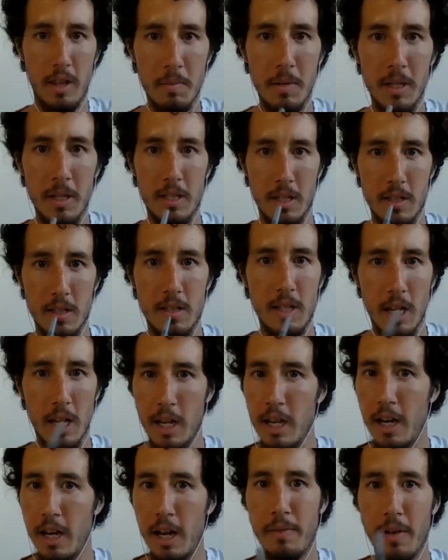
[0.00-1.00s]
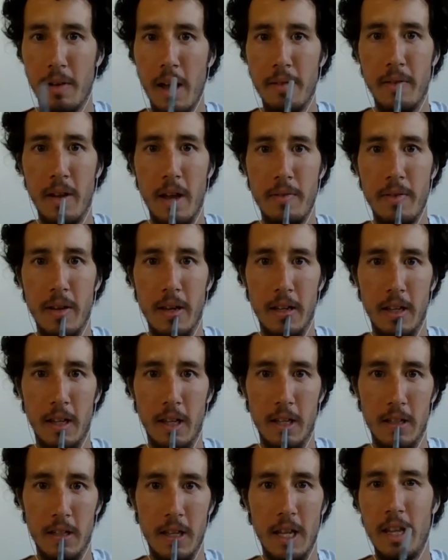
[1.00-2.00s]
that makes sense. Yeah, and I've had a
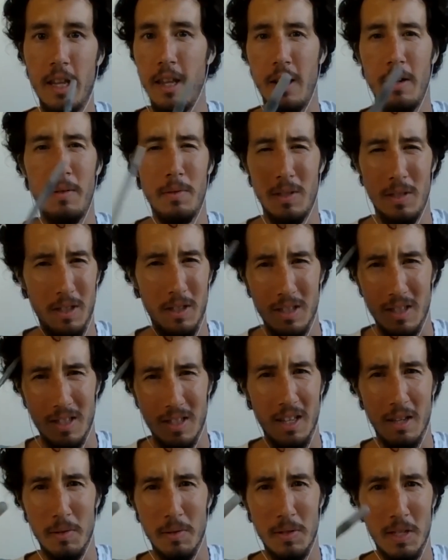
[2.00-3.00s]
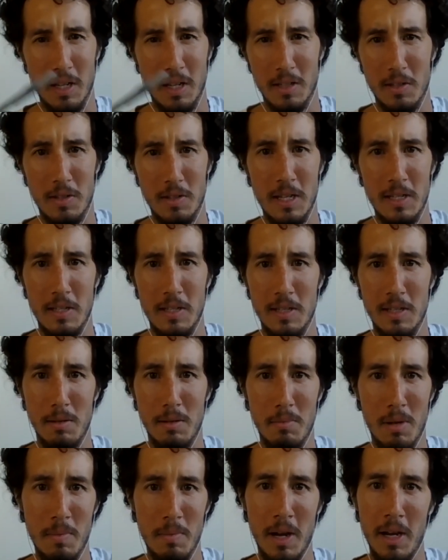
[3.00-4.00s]
lot of that. I was going to say that was the exercise that
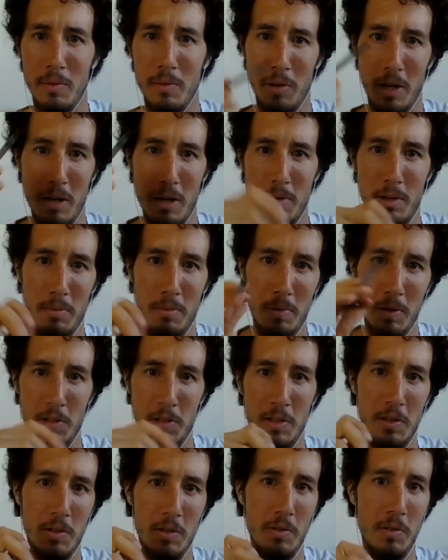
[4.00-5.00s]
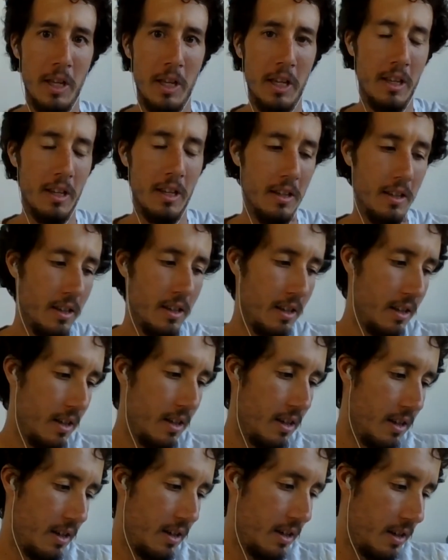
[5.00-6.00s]
slipped my mind when I put a person through like a
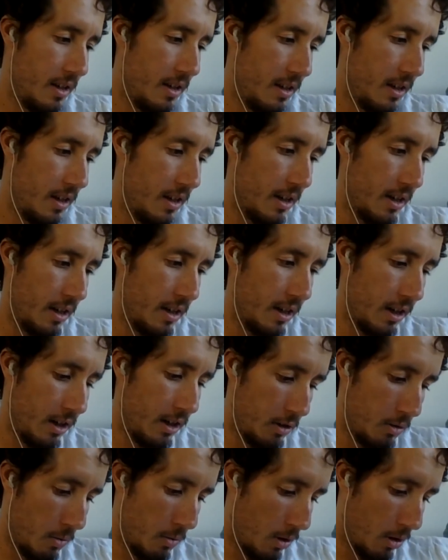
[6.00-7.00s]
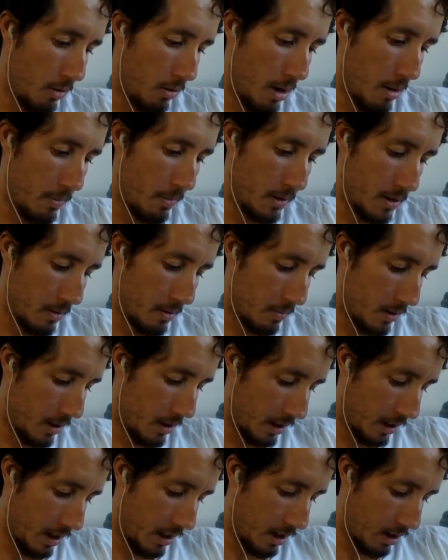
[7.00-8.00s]
glute warm up or something
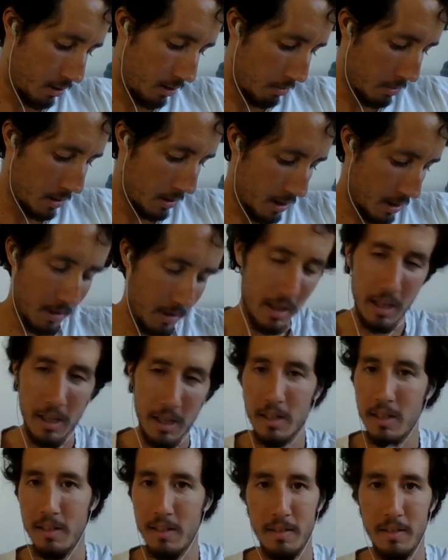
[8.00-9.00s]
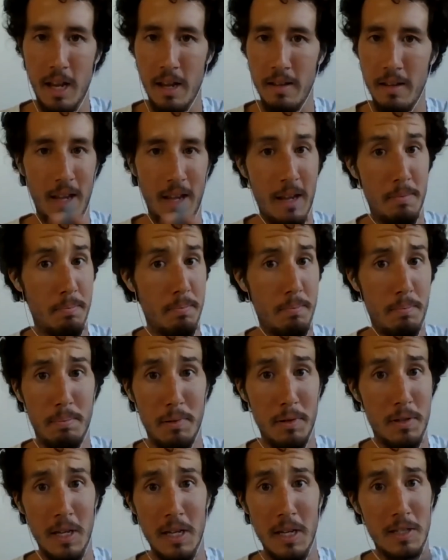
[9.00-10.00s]
like that. It'll be some of that. I
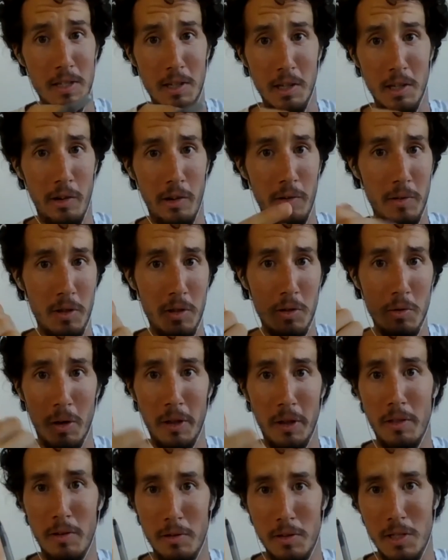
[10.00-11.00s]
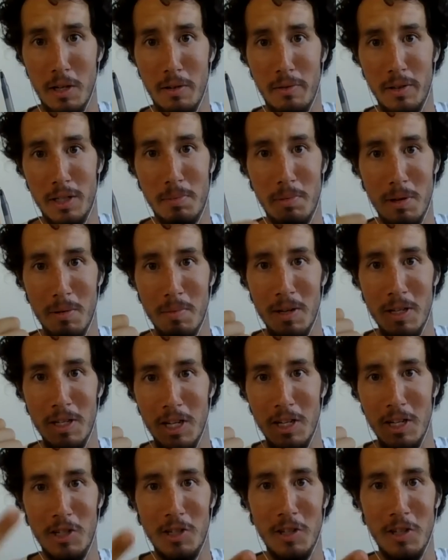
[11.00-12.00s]
precisely agree with you. 1 through self
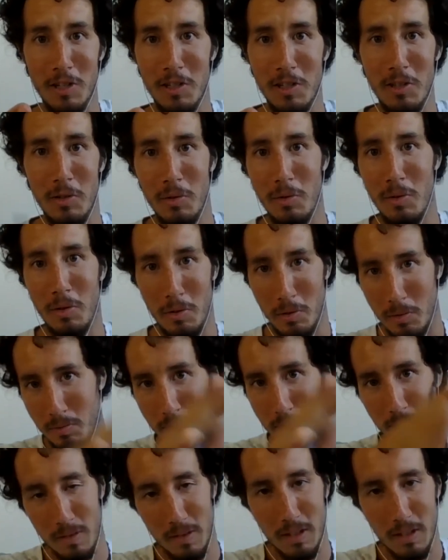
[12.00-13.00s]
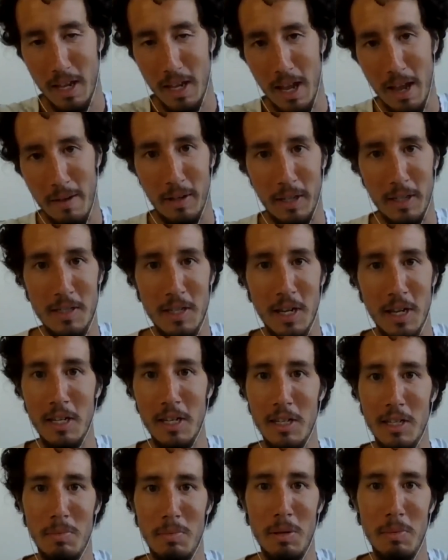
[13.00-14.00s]
experimentation and 2 through having
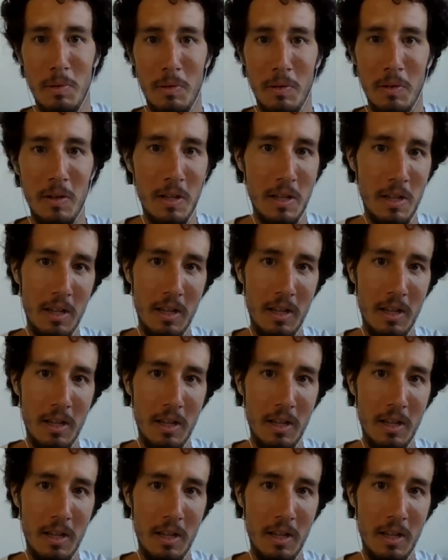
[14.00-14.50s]
assigned it to people,